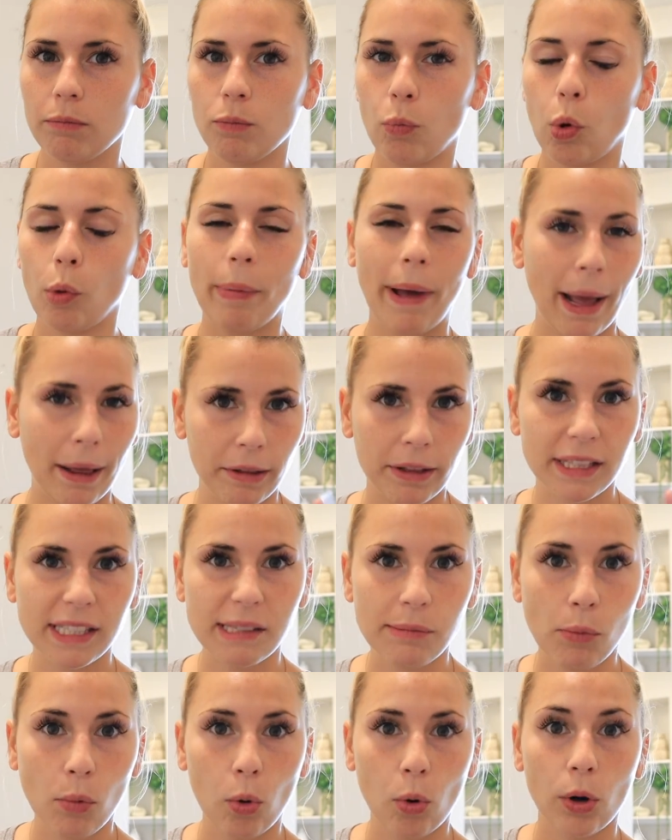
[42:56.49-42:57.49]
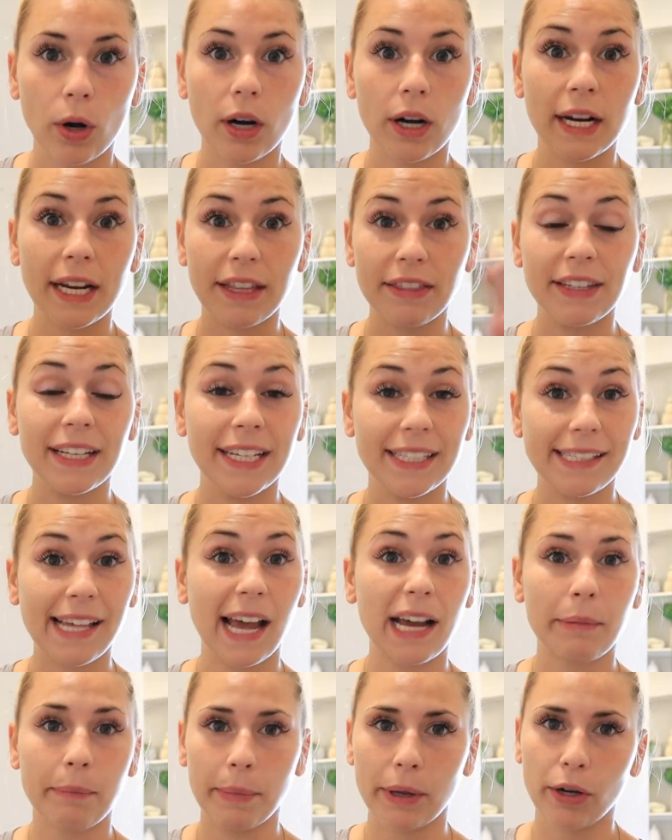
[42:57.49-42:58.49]
will balance more in the
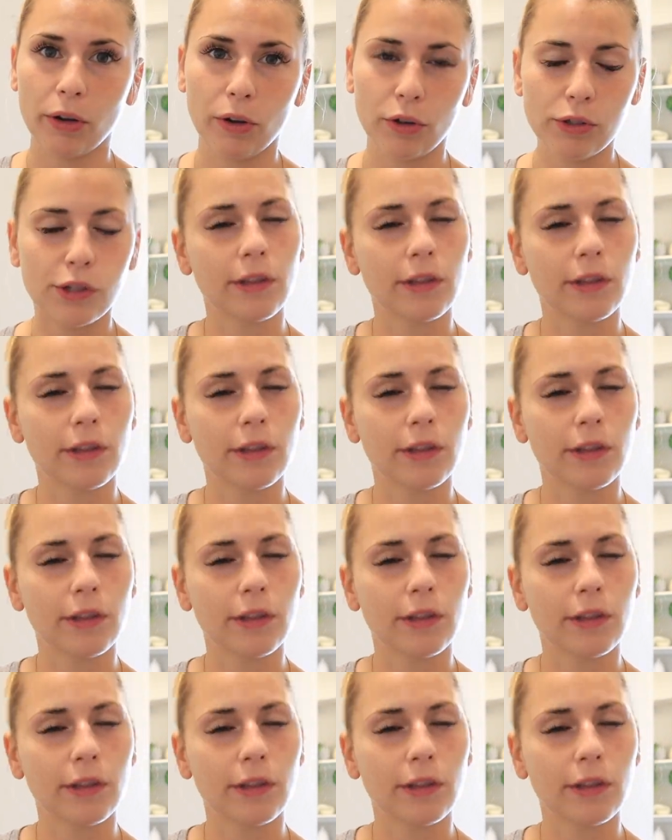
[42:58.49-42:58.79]
exact middle.